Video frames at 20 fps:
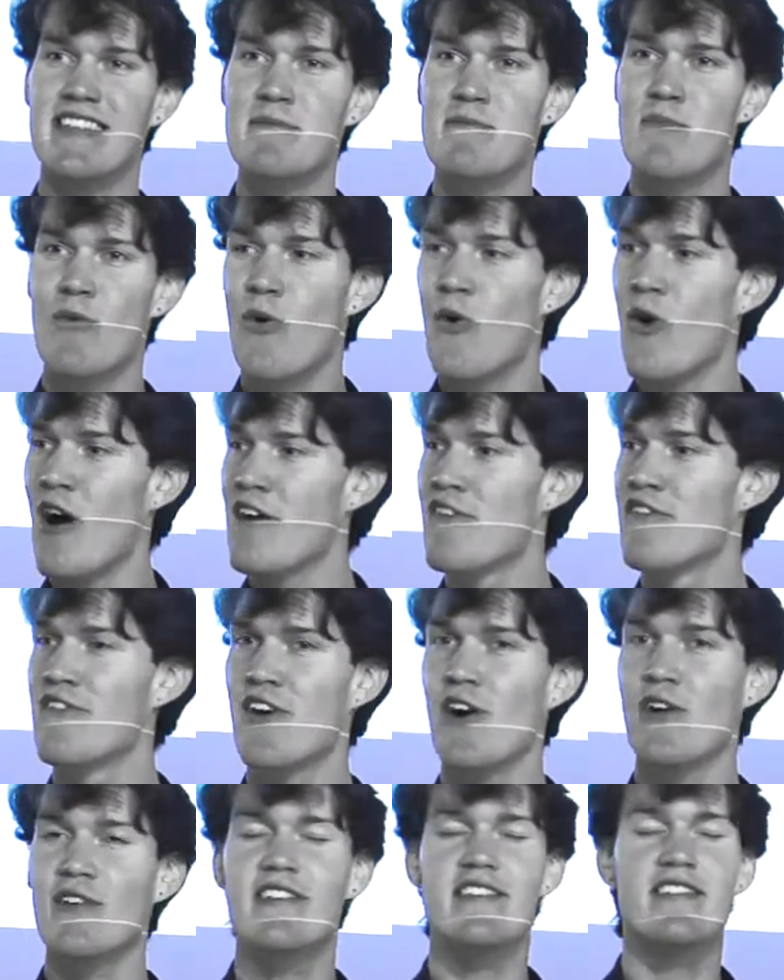the more I
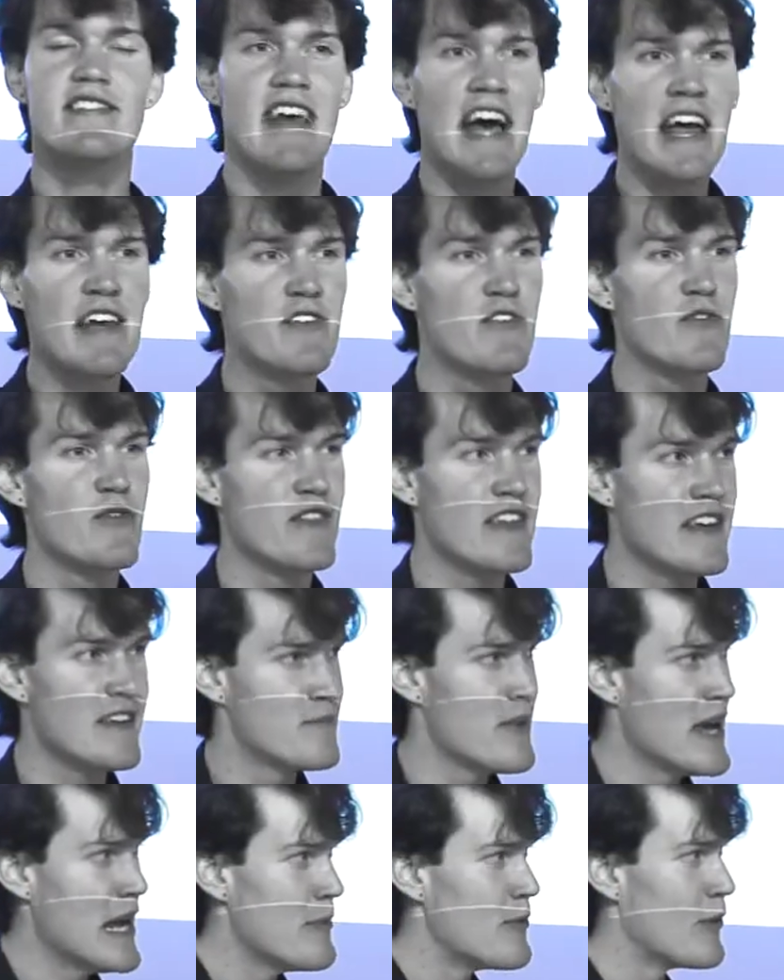felt safe with these
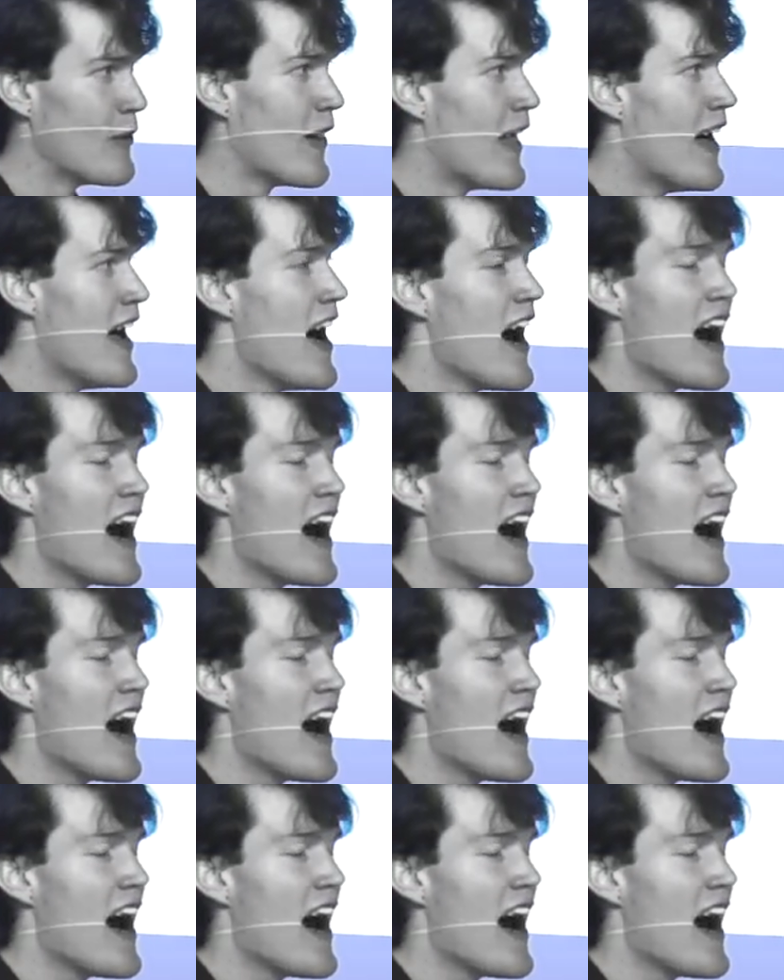people.